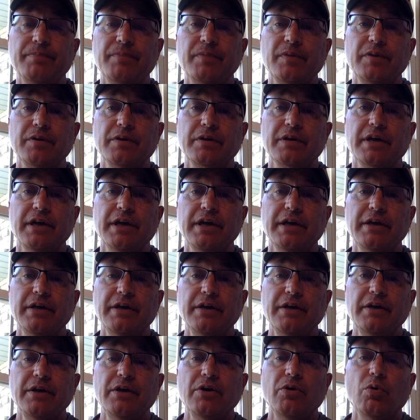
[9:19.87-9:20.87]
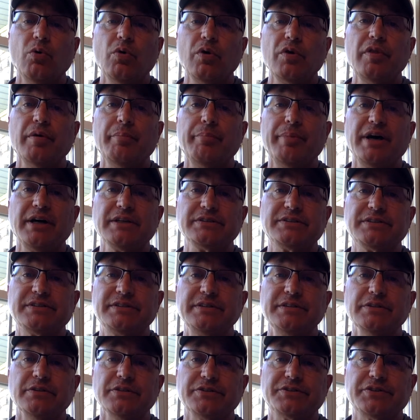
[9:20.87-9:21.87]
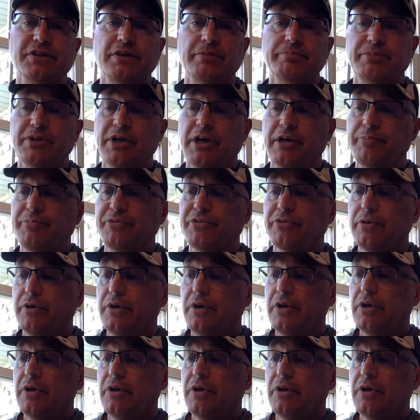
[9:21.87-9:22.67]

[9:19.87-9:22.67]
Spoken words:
okay, or the Bastille sometimes.